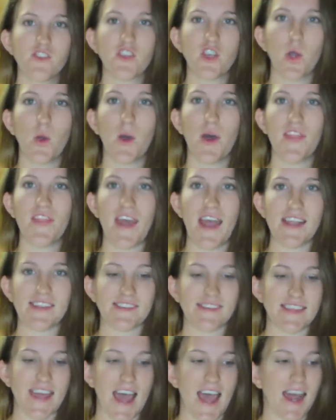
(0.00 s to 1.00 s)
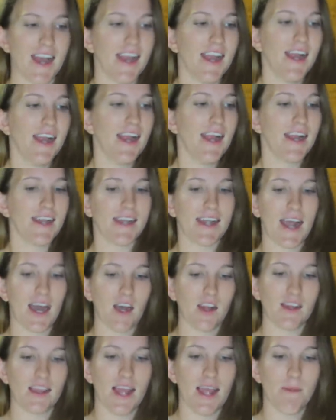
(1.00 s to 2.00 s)
So that's that.
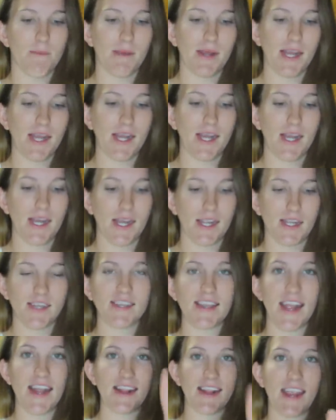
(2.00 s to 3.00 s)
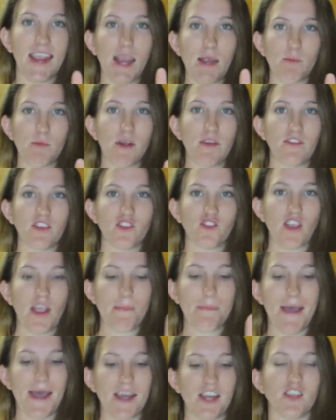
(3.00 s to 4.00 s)
Now let me take the camera off the
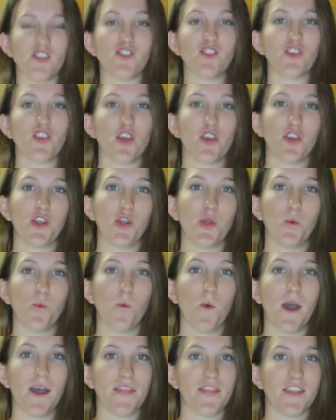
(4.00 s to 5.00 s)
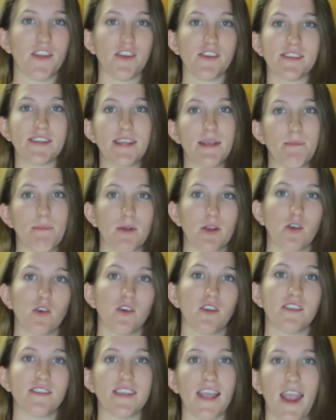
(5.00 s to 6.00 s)
tripod and show you what their
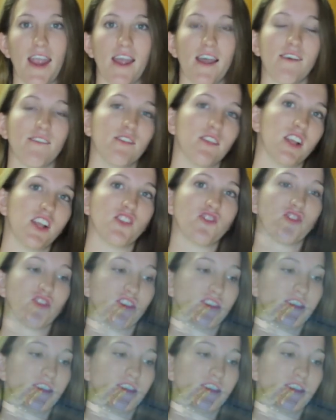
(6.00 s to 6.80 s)
typical day of lunch